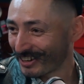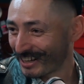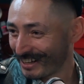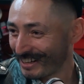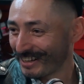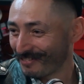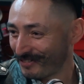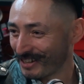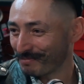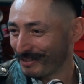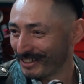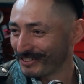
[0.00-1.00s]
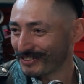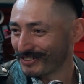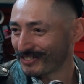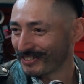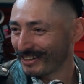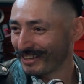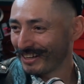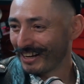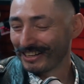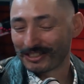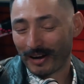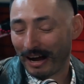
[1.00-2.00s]
working in the film industry.
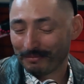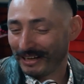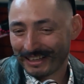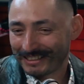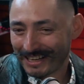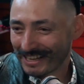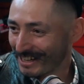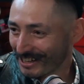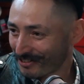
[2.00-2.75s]
So I'm not taking